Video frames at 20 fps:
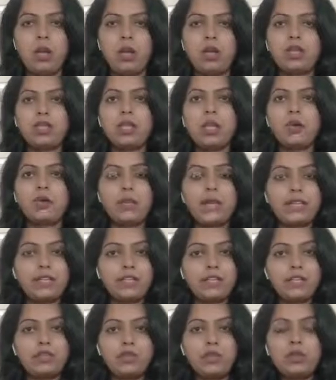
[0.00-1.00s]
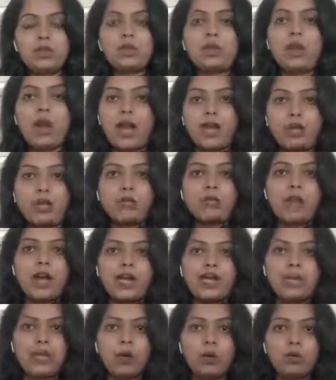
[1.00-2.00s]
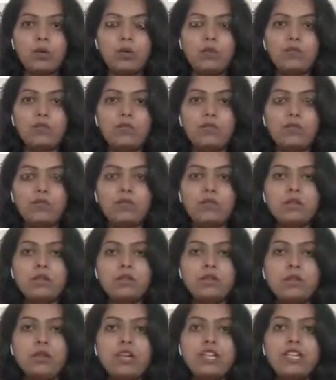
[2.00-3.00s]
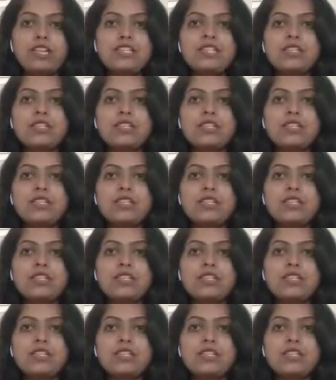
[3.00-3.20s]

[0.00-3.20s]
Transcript: Now let us try to find out what is